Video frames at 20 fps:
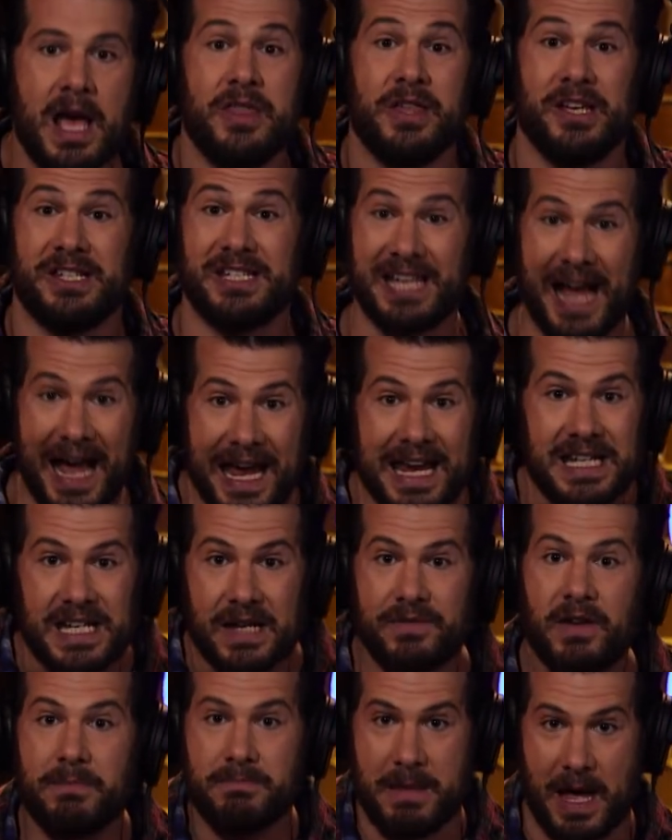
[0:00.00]
the
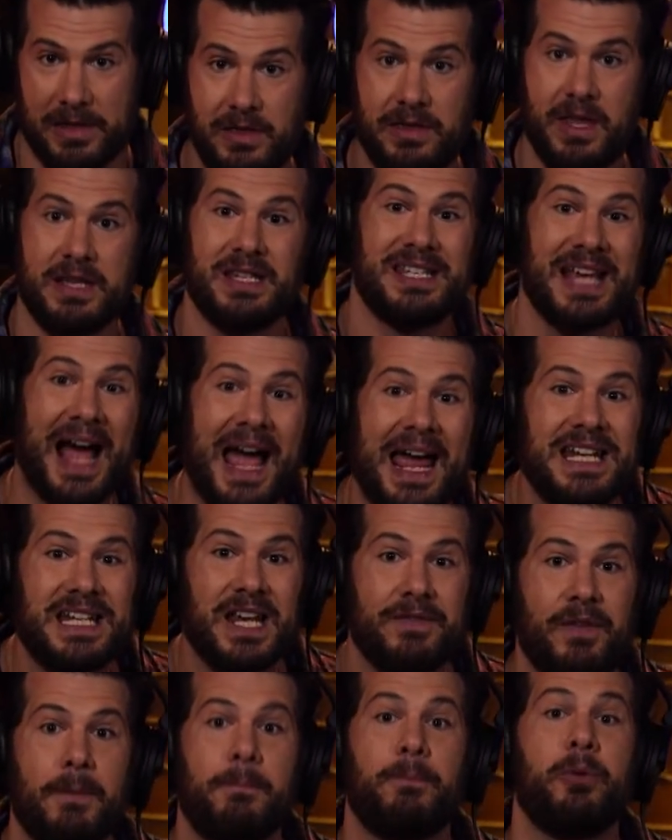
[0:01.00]
scientific method, the
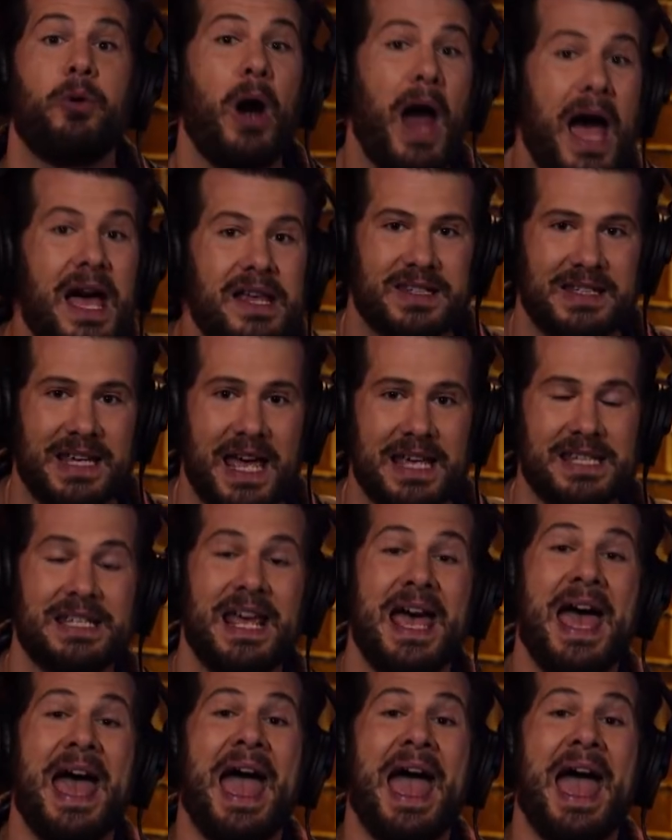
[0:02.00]
scientific process,